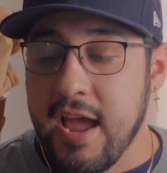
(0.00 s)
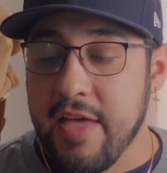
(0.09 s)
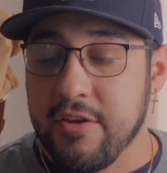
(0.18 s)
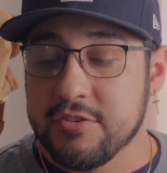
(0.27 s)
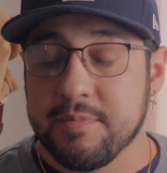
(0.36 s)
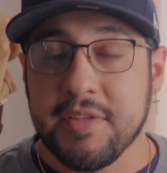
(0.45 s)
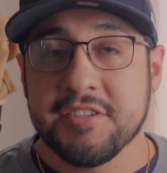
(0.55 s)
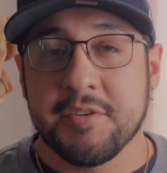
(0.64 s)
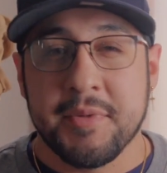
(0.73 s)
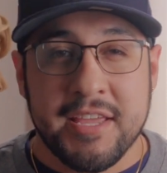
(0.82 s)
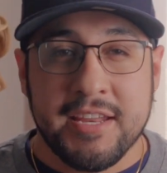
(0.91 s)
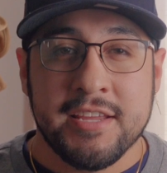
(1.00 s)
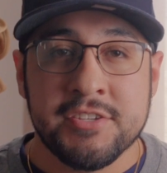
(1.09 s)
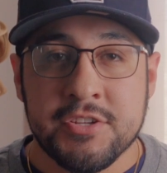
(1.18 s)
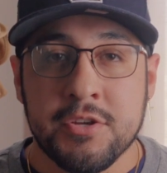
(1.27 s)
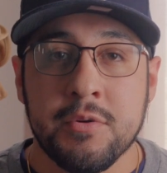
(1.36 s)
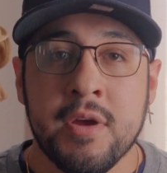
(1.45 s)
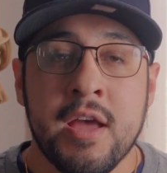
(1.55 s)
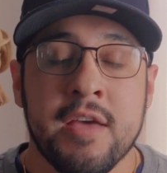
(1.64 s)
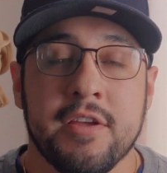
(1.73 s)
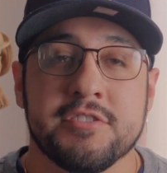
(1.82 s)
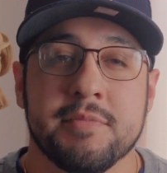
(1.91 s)
And there's some things I'm gonna get into,
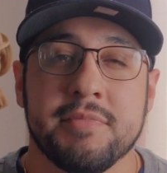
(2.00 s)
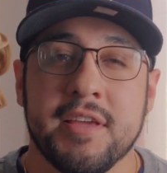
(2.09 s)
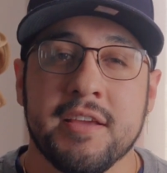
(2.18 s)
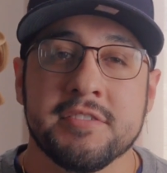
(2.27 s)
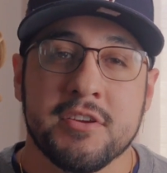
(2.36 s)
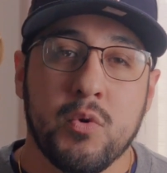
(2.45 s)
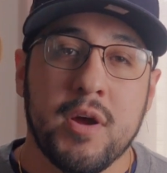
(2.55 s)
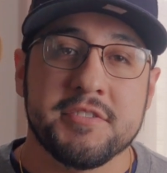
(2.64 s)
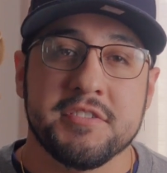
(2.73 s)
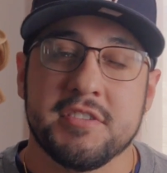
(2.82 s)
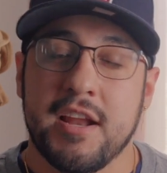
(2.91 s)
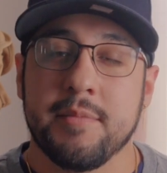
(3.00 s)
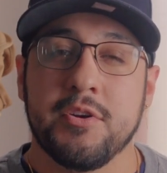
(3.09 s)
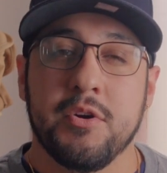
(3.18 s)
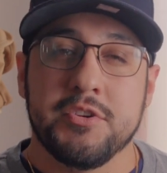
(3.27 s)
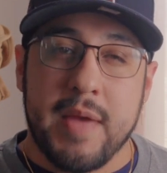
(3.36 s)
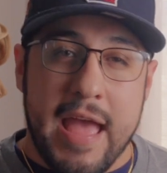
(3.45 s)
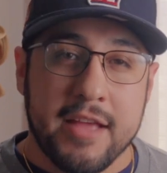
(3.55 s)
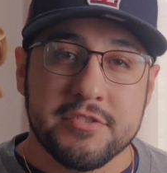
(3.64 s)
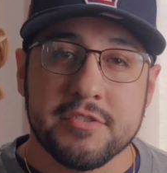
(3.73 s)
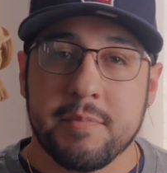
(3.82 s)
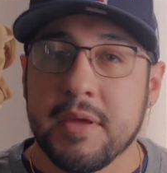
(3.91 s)
there are some things and questions that I'm going to
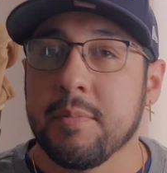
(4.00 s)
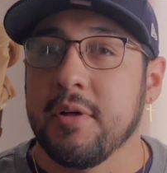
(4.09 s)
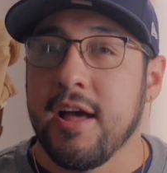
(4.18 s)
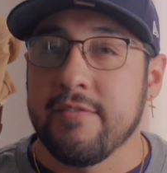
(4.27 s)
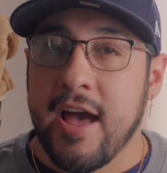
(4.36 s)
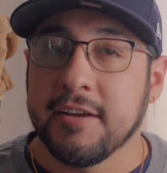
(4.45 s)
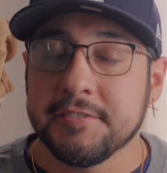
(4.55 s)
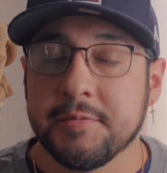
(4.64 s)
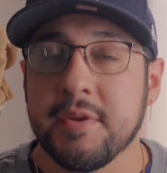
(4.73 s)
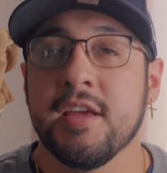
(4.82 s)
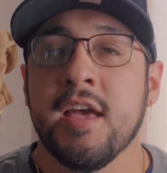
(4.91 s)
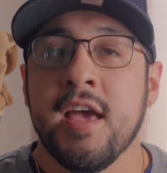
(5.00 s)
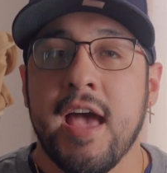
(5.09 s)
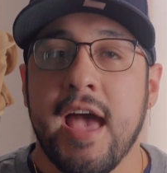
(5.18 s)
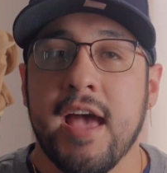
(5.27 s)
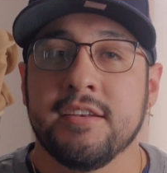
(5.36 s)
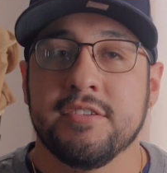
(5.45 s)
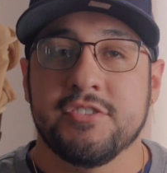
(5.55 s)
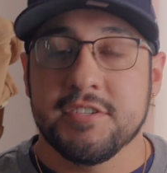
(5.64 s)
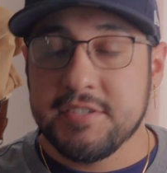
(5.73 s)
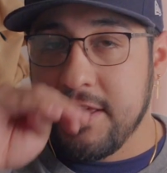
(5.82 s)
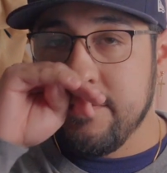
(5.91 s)
answer that people have asked me. And
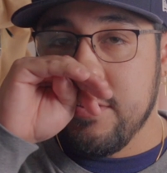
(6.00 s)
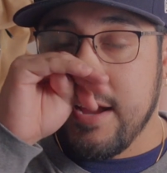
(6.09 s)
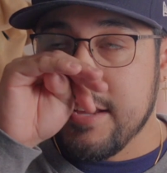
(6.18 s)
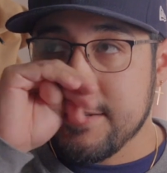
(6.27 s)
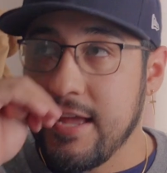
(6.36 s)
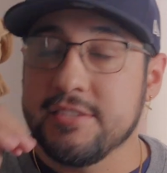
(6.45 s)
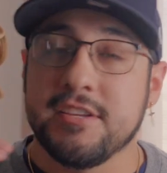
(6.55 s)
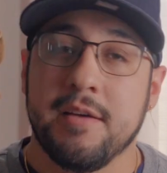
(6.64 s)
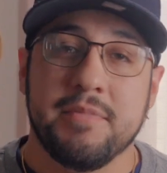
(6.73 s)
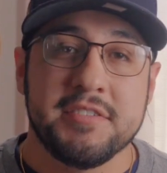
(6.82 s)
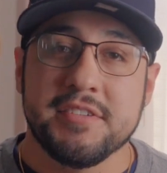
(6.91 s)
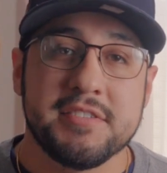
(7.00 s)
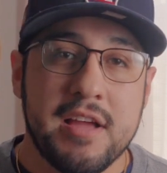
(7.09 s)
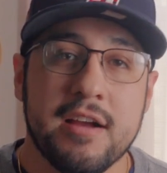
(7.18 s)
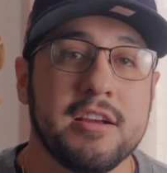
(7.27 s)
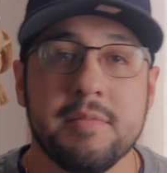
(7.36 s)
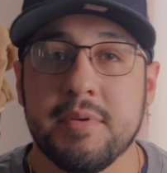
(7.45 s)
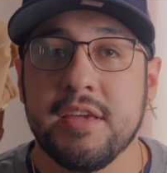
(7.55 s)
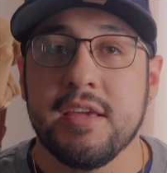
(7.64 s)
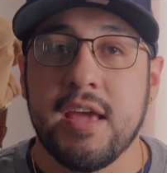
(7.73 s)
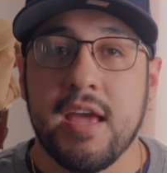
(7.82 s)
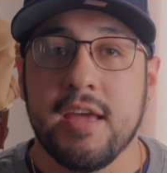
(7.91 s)
just to give you guys a heads up, this is not gonna
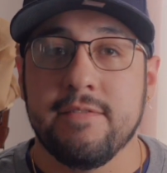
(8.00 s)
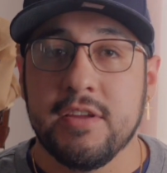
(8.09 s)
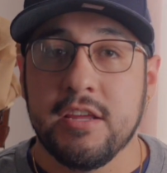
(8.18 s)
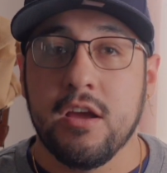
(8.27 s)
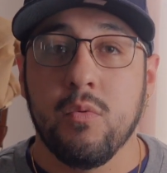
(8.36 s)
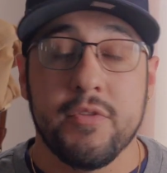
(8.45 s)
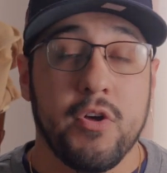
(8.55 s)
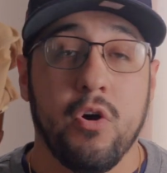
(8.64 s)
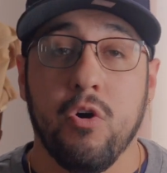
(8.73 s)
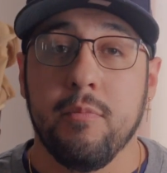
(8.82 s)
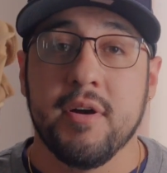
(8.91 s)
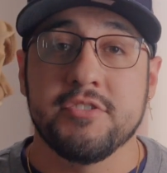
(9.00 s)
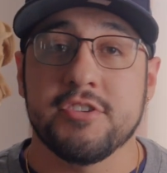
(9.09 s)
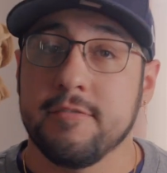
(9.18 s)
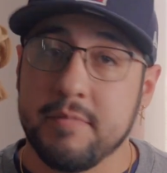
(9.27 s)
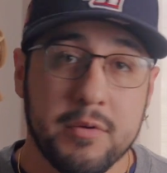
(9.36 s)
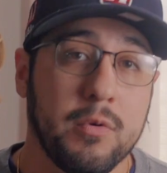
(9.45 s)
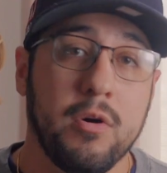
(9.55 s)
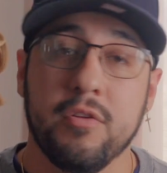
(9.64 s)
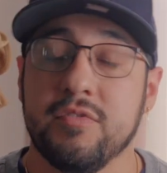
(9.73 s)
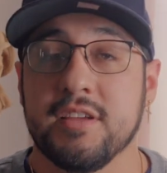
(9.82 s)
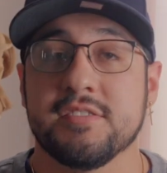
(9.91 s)
be a video with a whole bunch of
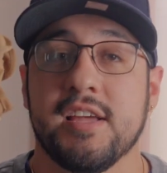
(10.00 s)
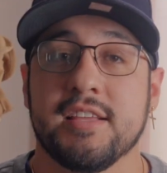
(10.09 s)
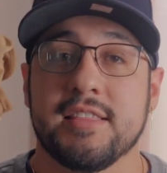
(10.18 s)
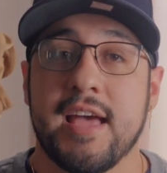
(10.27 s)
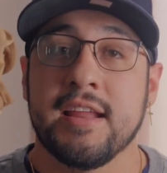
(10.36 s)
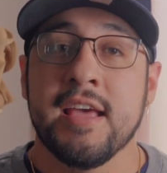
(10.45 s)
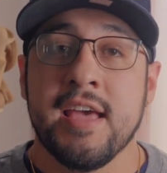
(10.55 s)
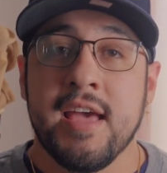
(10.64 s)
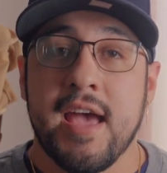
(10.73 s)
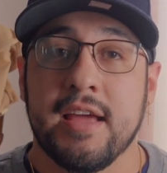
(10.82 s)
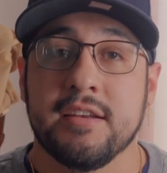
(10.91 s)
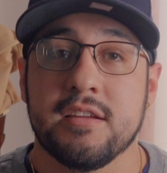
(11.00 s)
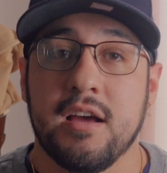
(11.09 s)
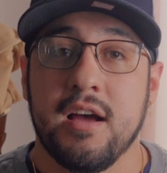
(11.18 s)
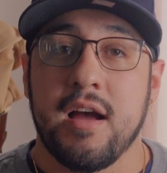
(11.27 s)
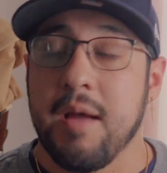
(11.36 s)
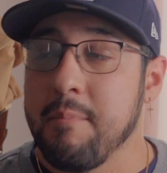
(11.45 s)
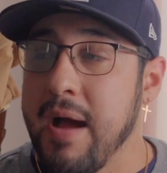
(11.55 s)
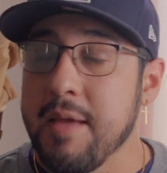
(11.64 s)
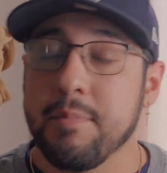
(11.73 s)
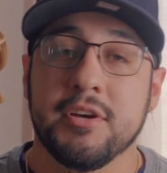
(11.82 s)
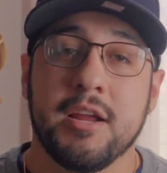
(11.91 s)
B-roll and things like that. And uh, I
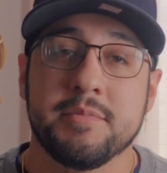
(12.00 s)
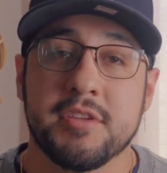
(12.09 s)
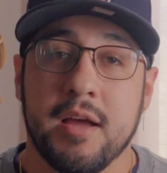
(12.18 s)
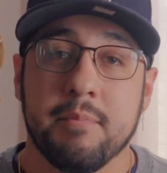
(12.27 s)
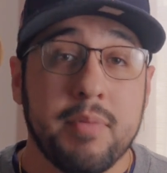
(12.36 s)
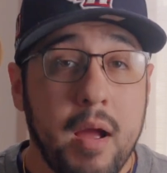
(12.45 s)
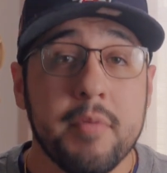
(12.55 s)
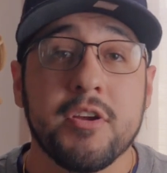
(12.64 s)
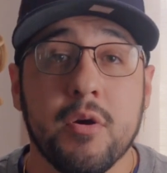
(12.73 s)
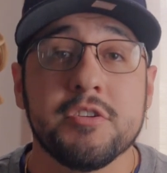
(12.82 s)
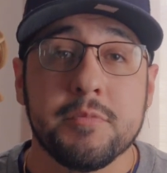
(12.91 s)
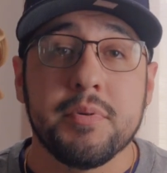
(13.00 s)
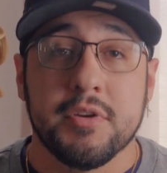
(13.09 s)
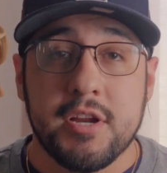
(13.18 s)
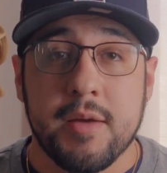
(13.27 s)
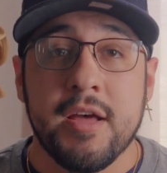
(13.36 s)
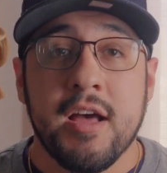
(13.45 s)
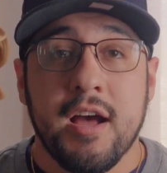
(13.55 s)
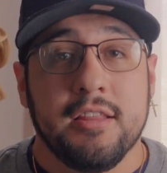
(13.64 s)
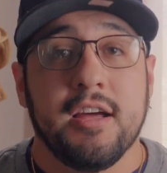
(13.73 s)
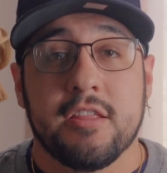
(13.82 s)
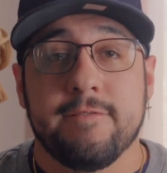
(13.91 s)
might put up, I'm probably going to put up
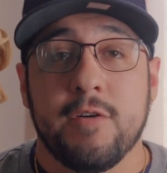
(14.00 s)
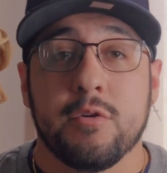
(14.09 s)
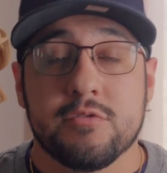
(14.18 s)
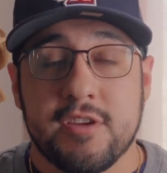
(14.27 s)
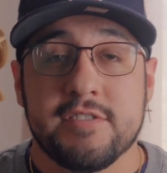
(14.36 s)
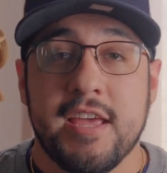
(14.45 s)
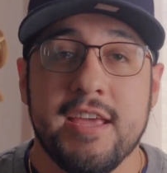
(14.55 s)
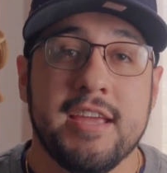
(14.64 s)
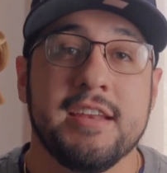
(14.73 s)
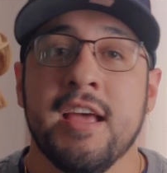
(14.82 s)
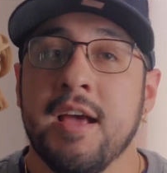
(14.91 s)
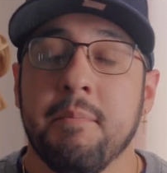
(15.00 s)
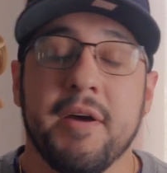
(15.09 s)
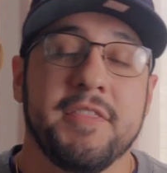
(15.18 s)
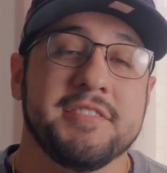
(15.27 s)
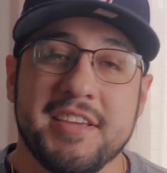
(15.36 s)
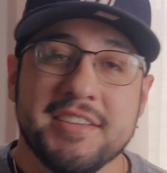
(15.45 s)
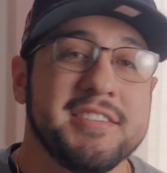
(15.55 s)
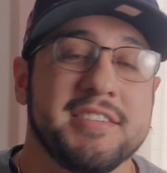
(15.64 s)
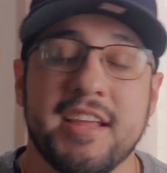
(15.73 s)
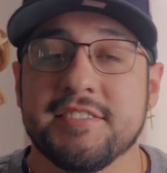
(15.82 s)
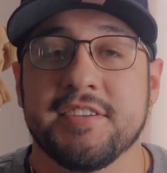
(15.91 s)
a lot of the photos I've taken, but this
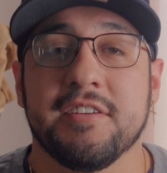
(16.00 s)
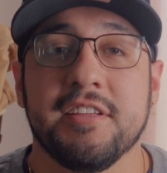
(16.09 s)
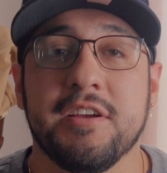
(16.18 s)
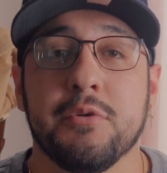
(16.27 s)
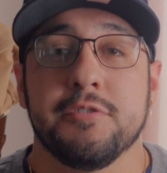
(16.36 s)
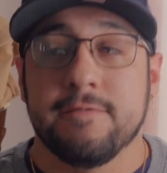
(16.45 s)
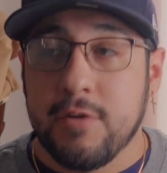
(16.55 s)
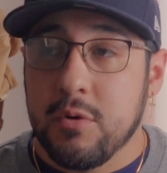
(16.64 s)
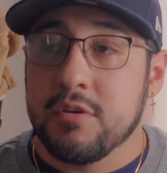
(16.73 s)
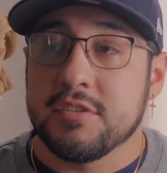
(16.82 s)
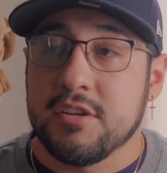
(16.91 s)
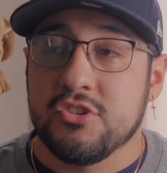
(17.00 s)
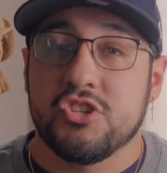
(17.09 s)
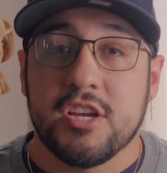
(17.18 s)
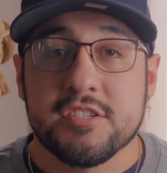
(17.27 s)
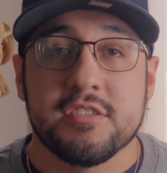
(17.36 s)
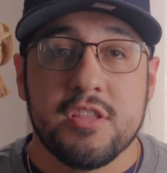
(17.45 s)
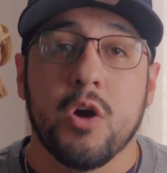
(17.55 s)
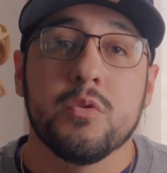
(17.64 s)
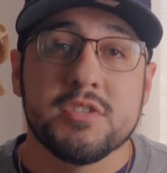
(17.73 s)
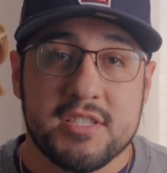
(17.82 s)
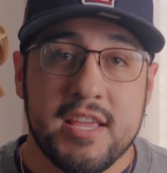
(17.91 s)
isn't necessarily going to focus on just
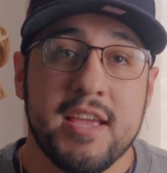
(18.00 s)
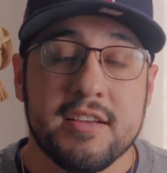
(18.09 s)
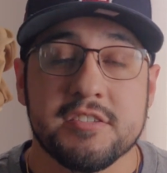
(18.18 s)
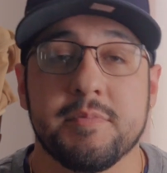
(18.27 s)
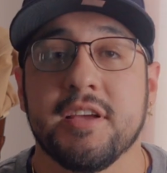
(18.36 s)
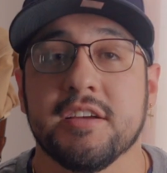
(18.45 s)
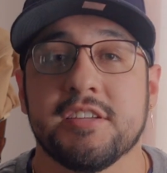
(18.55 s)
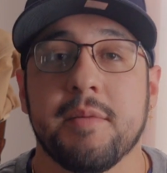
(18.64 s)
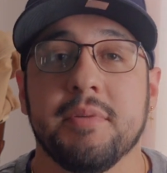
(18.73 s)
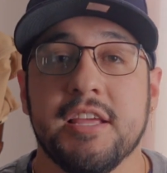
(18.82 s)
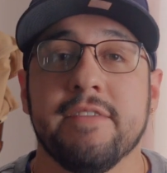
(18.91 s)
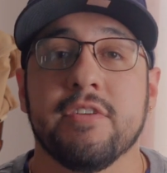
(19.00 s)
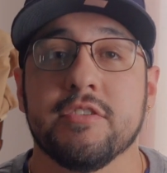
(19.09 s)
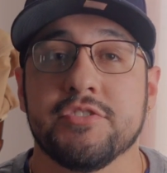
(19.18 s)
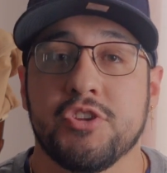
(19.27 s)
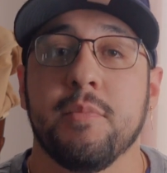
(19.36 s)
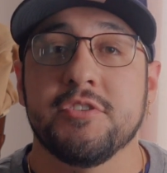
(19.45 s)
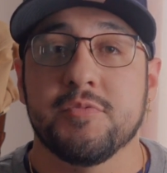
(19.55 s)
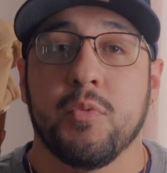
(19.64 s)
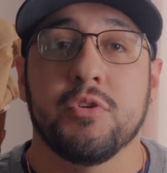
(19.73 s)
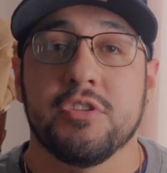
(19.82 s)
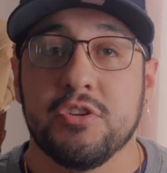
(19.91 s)
those things because I believe there's so much
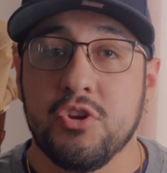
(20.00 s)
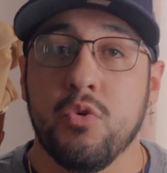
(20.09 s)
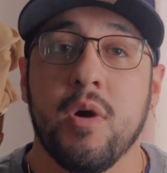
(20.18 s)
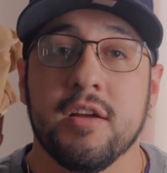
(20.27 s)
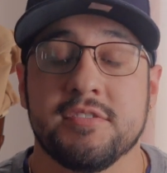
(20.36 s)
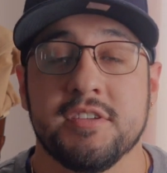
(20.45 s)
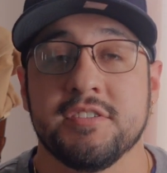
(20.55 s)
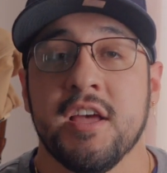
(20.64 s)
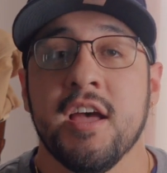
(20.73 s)
more to the nuances